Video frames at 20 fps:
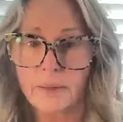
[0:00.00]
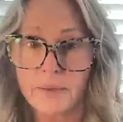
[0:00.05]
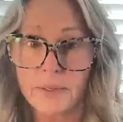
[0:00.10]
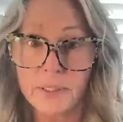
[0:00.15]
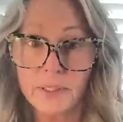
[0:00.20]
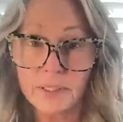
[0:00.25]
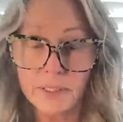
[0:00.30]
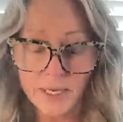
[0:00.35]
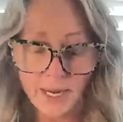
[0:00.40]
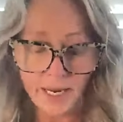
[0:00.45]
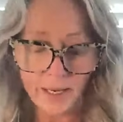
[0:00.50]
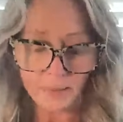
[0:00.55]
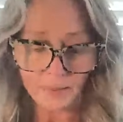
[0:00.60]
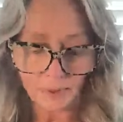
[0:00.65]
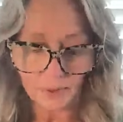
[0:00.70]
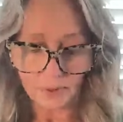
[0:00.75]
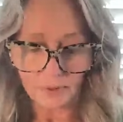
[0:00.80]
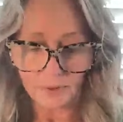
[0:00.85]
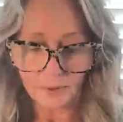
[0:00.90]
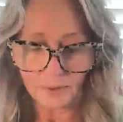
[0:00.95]
This
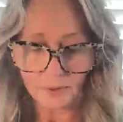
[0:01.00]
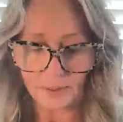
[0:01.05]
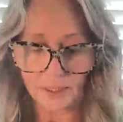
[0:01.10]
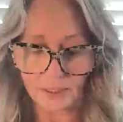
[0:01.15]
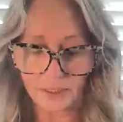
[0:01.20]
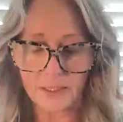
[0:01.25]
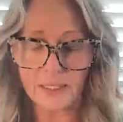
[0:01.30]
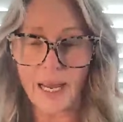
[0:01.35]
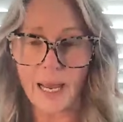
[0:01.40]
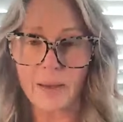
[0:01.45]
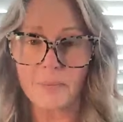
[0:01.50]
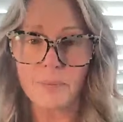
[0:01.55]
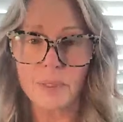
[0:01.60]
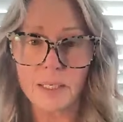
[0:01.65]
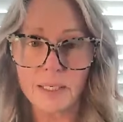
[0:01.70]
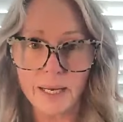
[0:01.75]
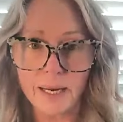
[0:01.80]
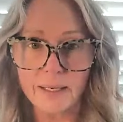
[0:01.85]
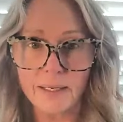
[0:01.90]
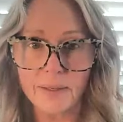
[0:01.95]
table does not
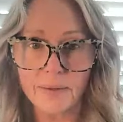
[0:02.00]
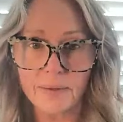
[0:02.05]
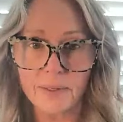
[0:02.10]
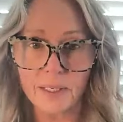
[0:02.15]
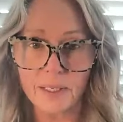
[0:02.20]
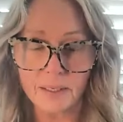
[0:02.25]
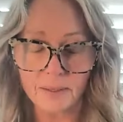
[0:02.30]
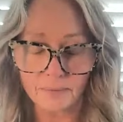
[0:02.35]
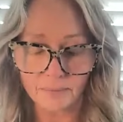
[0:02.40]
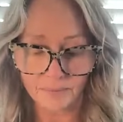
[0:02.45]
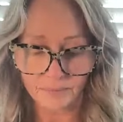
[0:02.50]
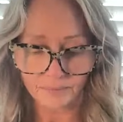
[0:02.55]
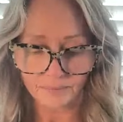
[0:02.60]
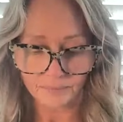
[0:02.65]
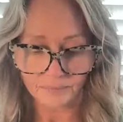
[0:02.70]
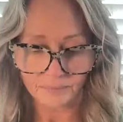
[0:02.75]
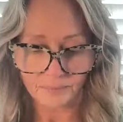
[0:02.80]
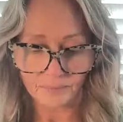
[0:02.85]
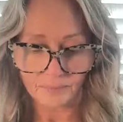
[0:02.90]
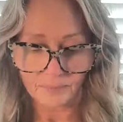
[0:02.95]
mean anything.
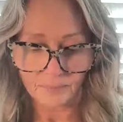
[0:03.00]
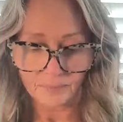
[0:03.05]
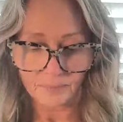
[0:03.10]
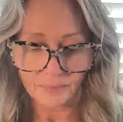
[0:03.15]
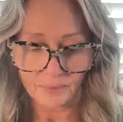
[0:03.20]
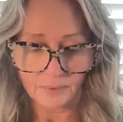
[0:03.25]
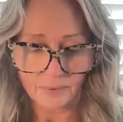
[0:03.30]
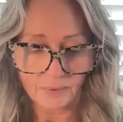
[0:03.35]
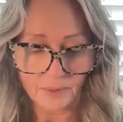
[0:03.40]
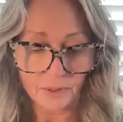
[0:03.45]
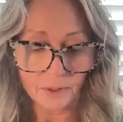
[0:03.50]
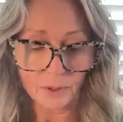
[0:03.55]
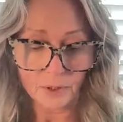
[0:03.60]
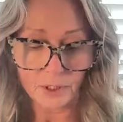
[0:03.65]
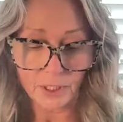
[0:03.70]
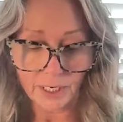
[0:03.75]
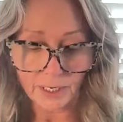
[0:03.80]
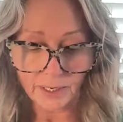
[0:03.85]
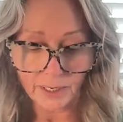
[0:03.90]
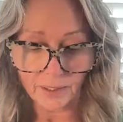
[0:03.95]
This
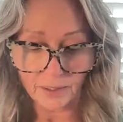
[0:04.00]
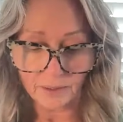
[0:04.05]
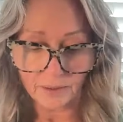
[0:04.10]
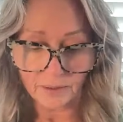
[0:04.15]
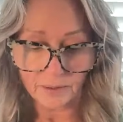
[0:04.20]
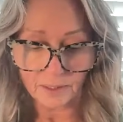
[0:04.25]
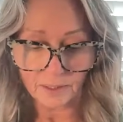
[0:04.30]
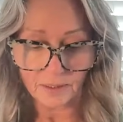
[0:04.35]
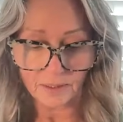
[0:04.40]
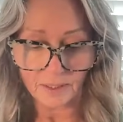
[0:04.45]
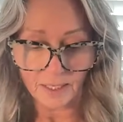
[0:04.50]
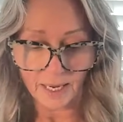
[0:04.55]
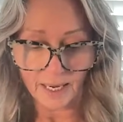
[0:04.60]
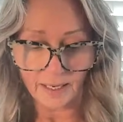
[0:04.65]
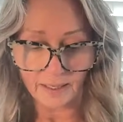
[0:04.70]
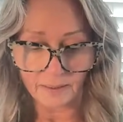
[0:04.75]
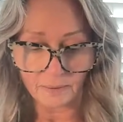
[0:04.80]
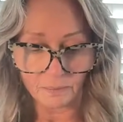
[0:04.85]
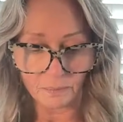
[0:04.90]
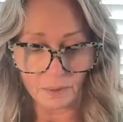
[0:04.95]
chair does
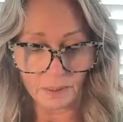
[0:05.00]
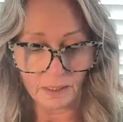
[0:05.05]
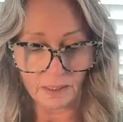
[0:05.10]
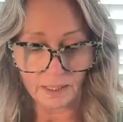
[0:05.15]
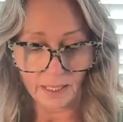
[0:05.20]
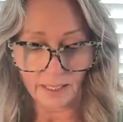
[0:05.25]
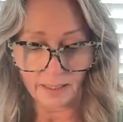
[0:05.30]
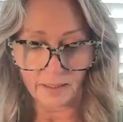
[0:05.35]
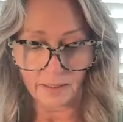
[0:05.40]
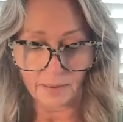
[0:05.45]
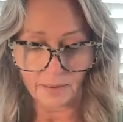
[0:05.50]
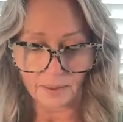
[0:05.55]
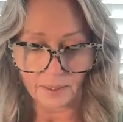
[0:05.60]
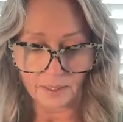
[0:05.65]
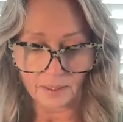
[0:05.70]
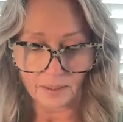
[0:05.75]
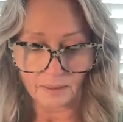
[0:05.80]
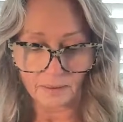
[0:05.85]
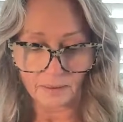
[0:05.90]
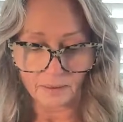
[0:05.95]
not mean
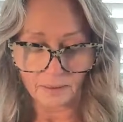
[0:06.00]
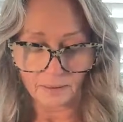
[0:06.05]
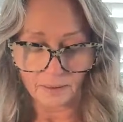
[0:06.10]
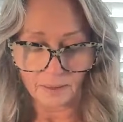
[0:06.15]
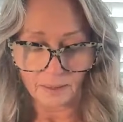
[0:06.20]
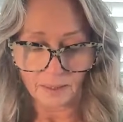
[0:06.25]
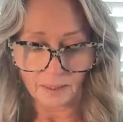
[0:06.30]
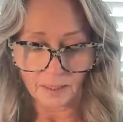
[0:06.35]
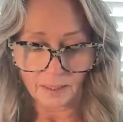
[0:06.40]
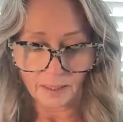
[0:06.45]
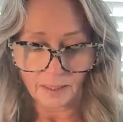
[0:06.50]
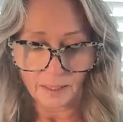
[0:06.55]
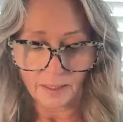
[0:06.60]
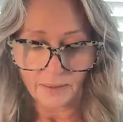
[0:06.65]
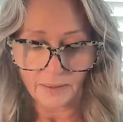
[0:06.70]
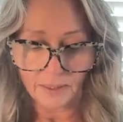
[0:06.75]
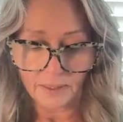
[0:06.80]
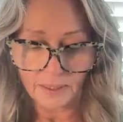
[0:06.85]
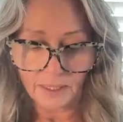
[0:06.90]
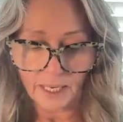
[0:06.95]
anything.
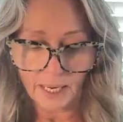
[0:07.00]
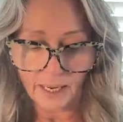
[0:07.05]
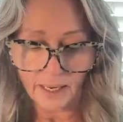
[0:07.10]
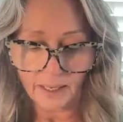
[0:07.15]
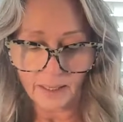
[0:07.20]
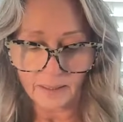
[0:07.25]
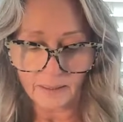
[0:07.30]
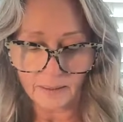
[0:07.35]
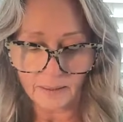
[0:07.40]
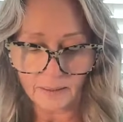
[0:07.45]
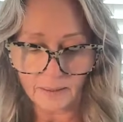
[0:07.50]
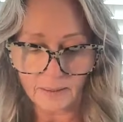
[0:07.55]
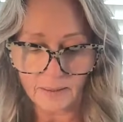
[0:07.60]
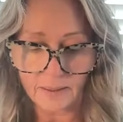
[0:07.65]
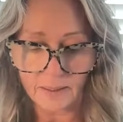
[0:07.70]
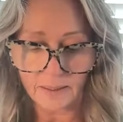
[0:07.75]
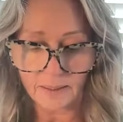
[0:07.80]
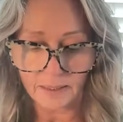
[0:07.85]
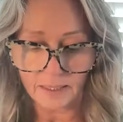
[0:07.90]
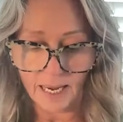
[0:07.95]
This hand
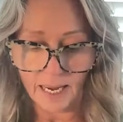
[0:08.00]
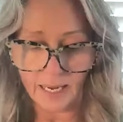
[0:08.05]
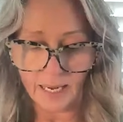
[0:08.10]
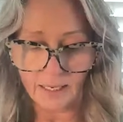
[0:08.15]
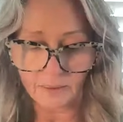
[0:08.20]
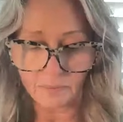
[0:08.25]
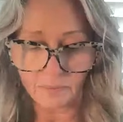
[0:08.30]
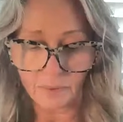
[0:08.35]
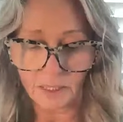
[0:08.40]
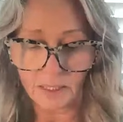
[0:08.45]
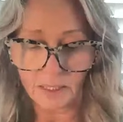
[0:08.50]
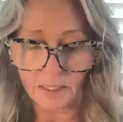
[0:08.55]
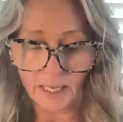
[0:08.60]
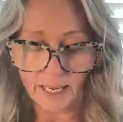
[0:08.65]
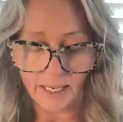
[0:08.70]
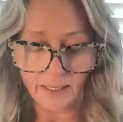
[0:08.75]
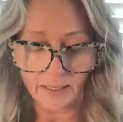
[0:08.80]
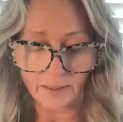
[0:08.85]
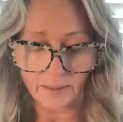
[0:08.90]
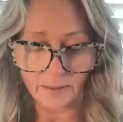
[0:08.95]
does not mean
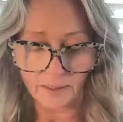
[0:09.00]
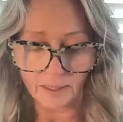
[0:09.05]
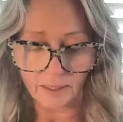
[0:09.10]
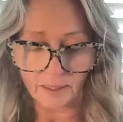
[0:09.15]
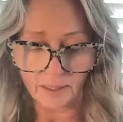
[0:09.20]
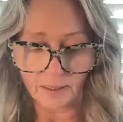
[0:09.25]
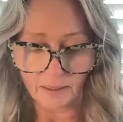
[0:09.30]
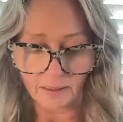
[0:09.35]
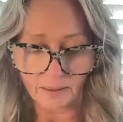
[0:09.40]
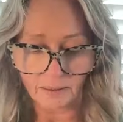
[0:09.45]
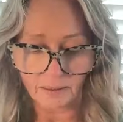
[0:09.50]
anything.